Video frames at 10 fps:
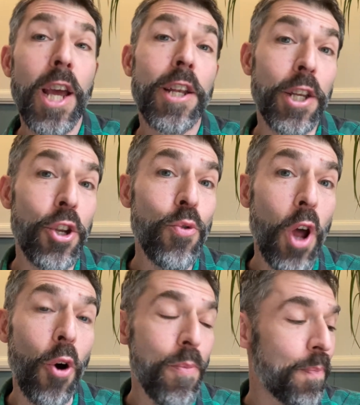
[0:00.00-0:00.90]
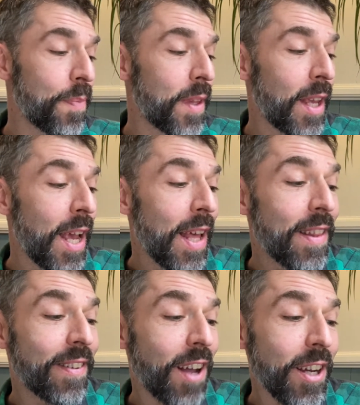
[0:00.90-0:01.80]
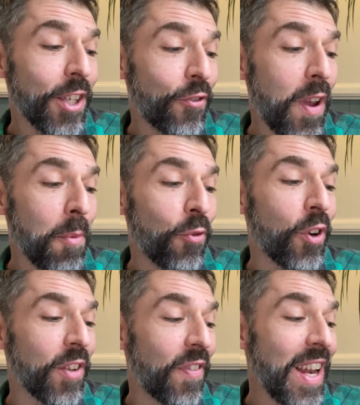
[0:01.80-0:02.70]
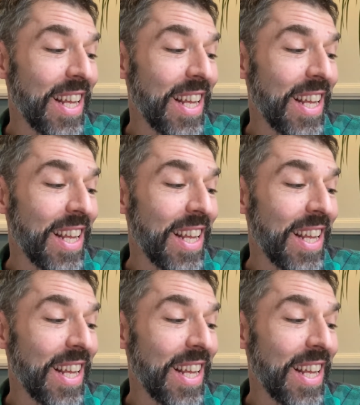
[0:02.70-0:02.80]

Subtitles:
Did you know the skunk is famous for defending